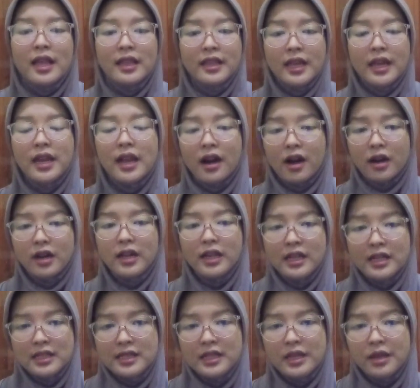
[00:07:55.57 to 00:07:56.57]
they are
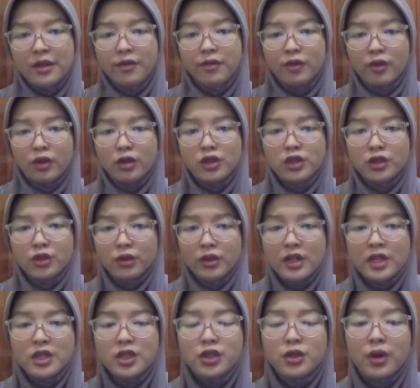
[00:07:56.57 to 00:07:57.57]
easy for
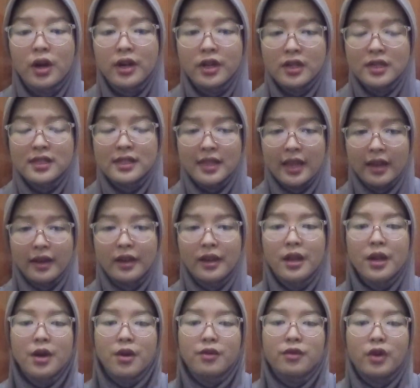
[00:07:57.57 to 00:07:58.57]
students to understand.
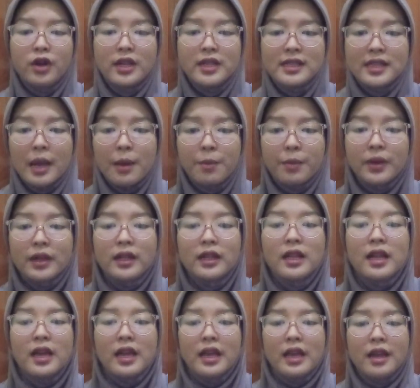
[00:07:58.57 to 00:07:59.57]
For example,
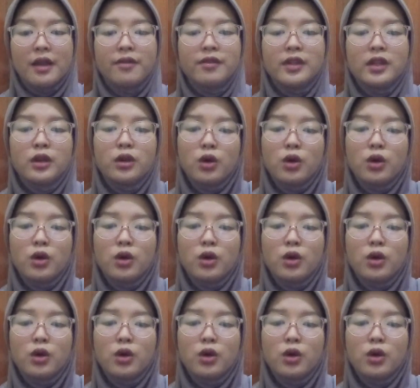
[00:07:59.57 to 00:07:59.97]
if the